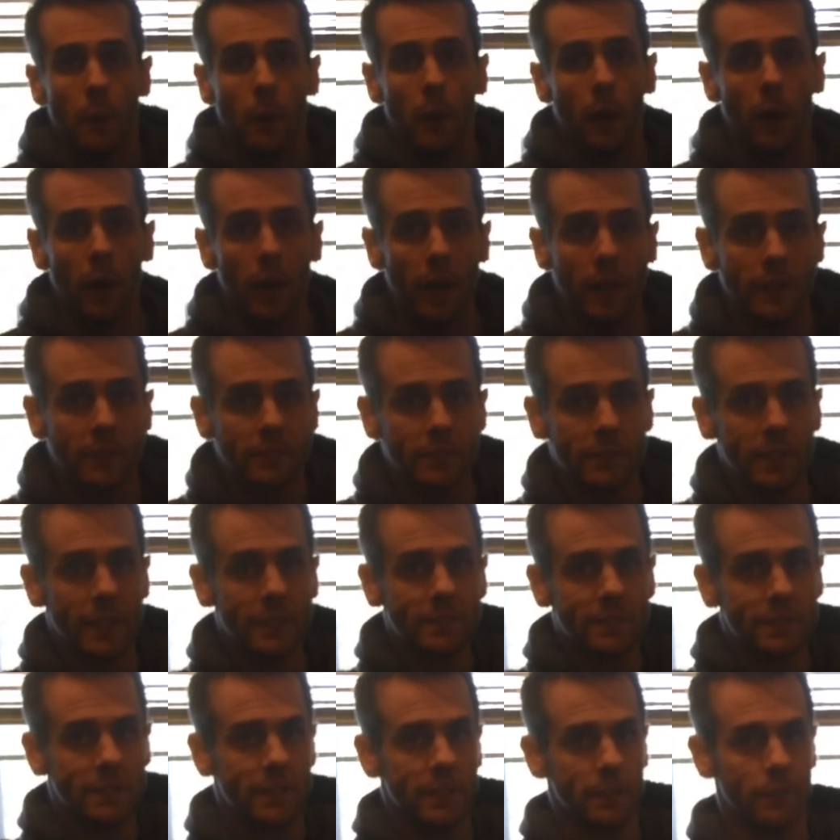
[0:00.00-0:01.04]
Alright, so
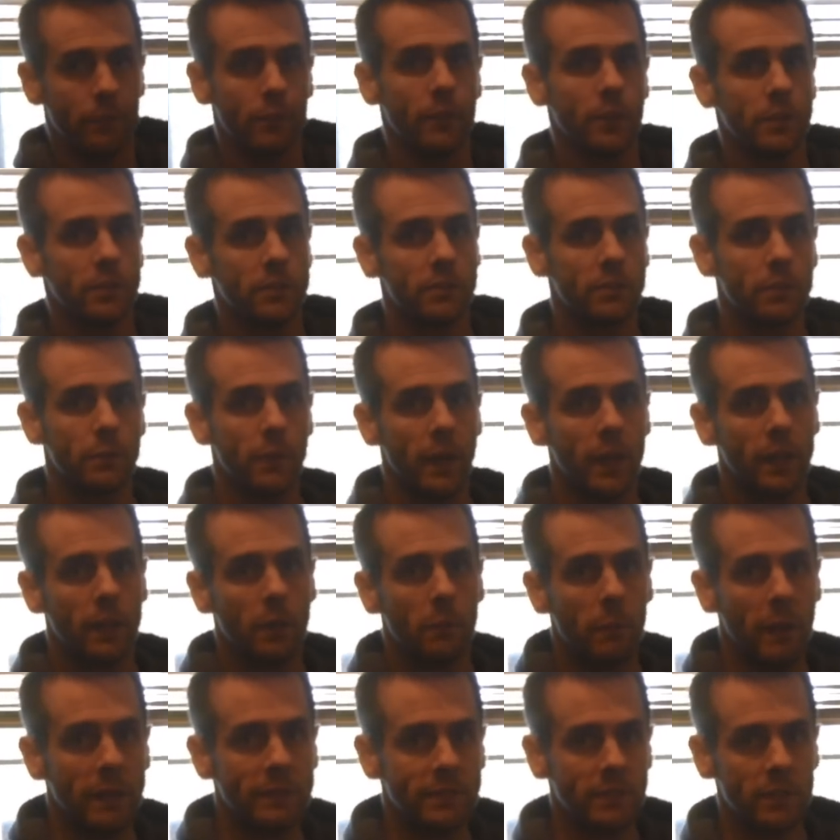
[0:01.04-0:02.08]
that's it for just the regular
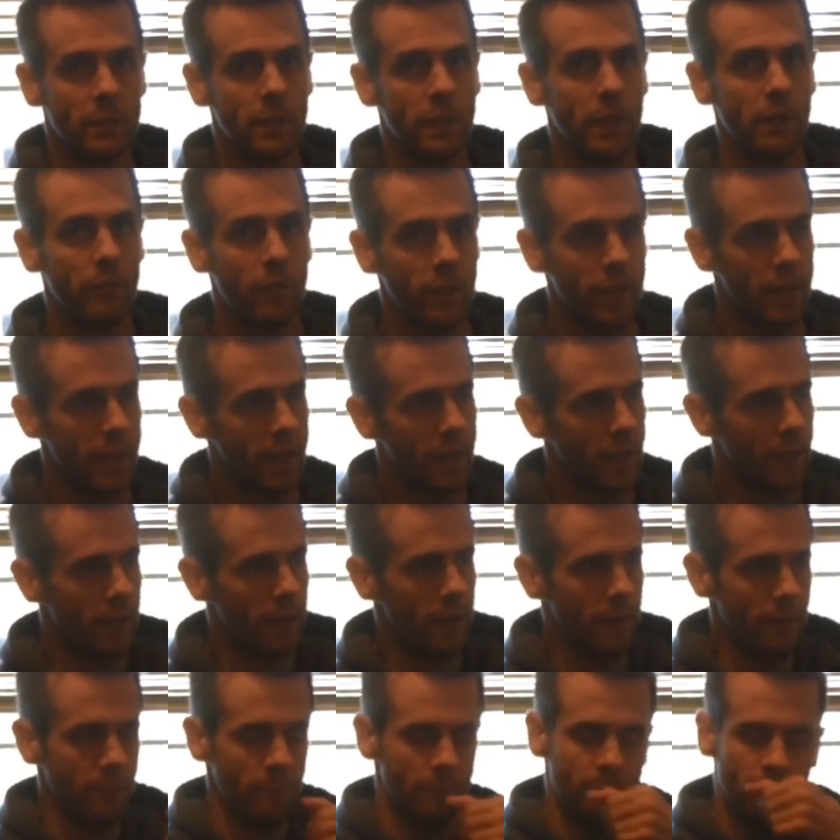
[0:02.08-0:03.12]
basic hoodie for getting it
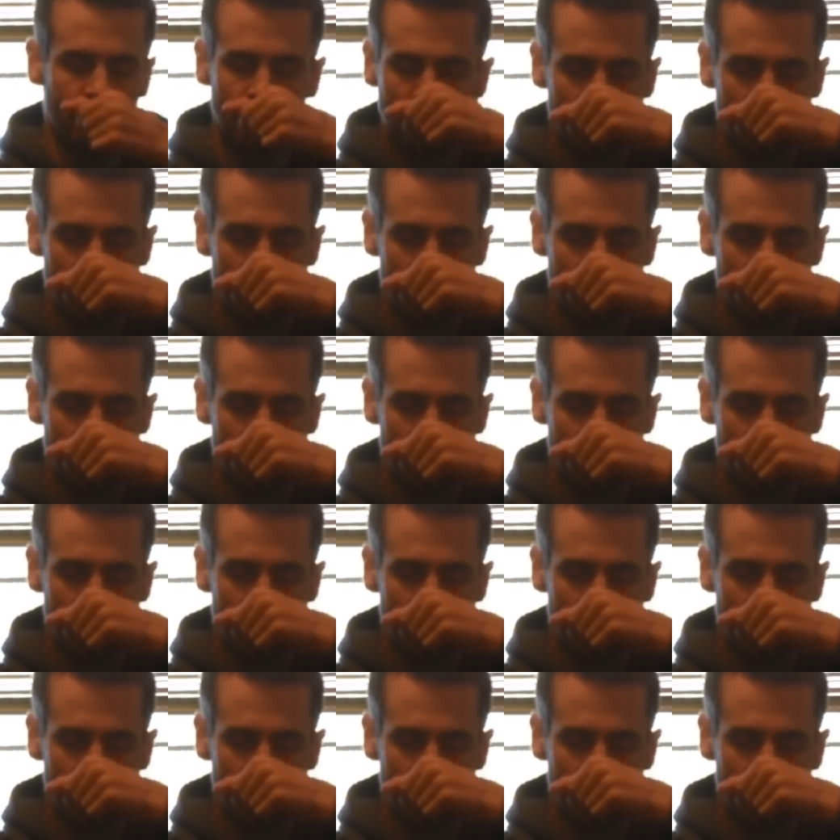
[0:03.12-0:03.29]
on.